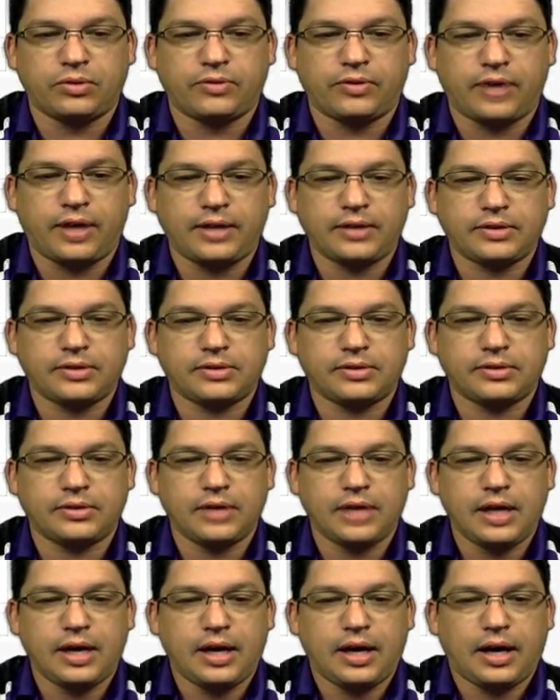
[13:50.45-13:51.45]
fonts,
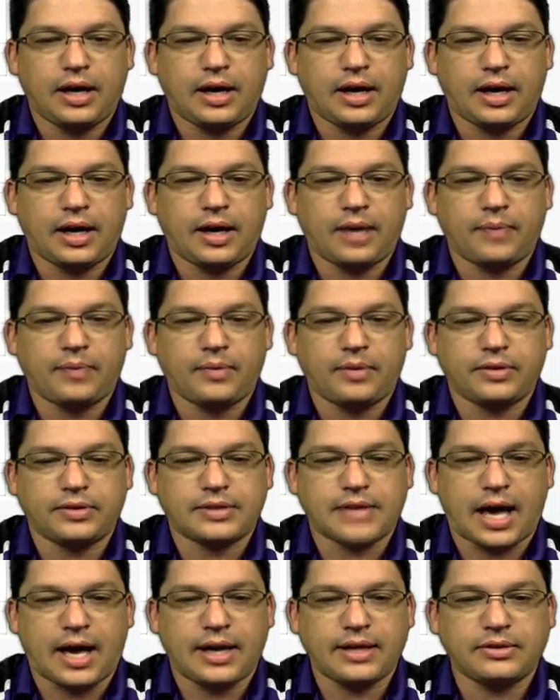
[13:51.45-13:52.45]
um,
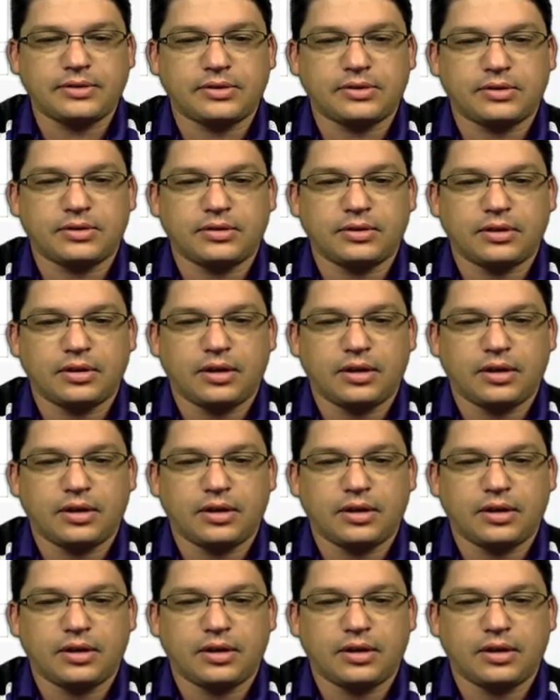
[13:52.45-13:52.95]
size,